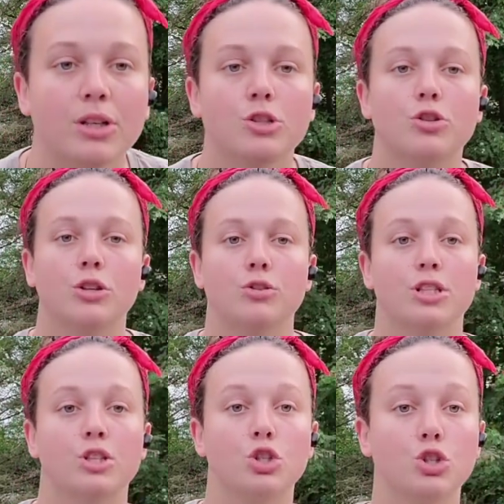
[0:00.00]

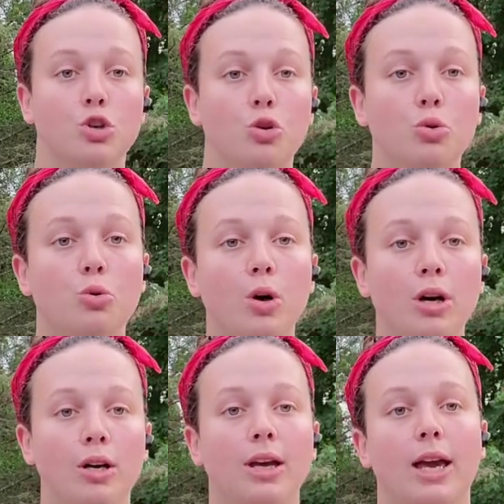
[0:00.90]
introduces two
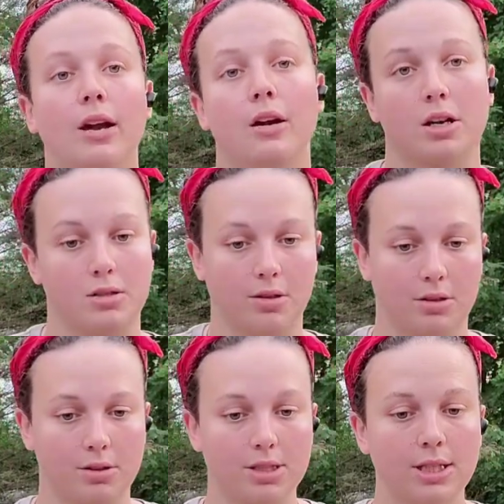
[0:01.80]

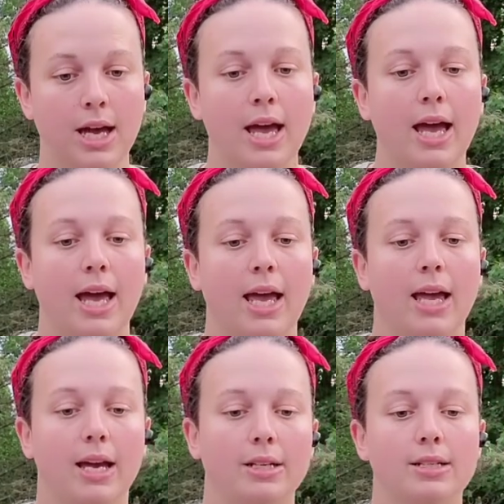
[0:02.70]
characters
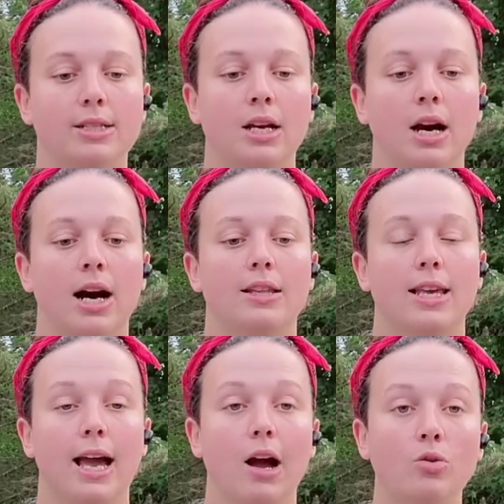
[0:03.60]
and on
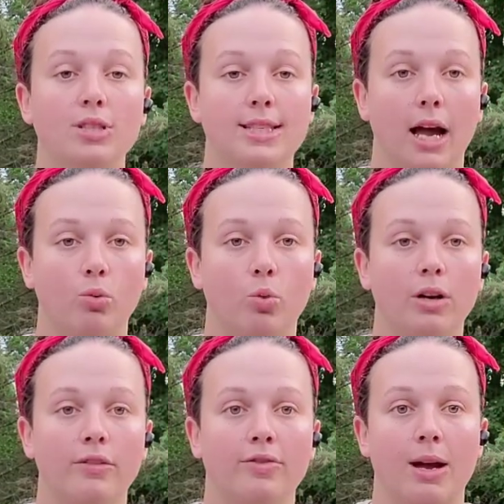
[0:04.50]
the outside one
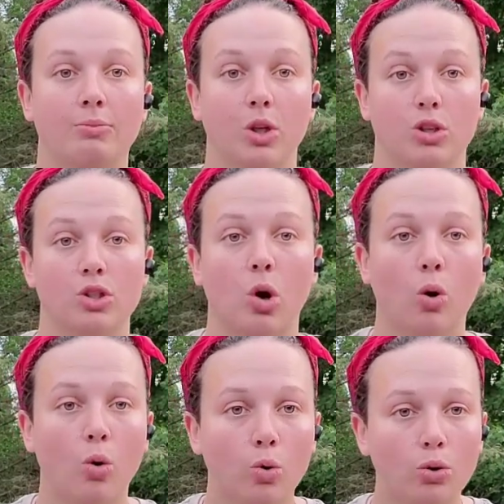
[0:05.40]
of them looks
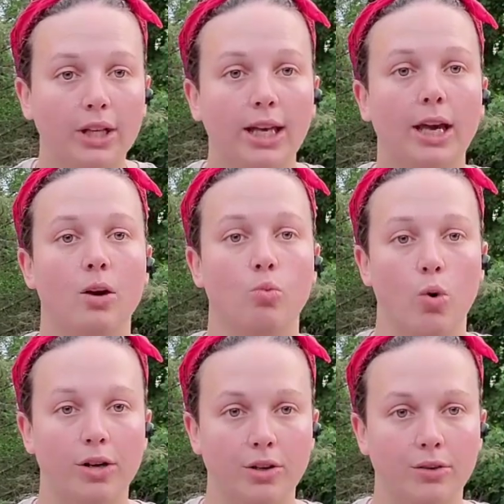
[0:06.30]
holy and
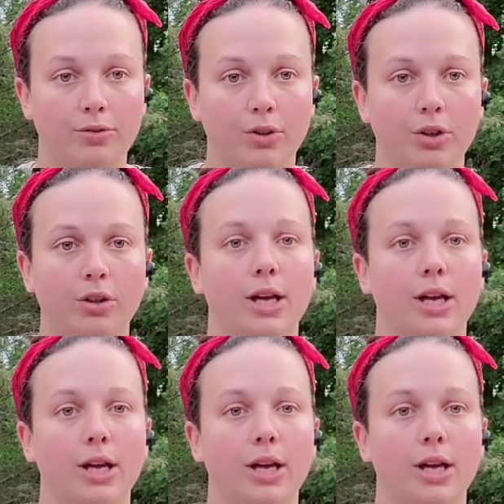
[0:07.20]
wonderful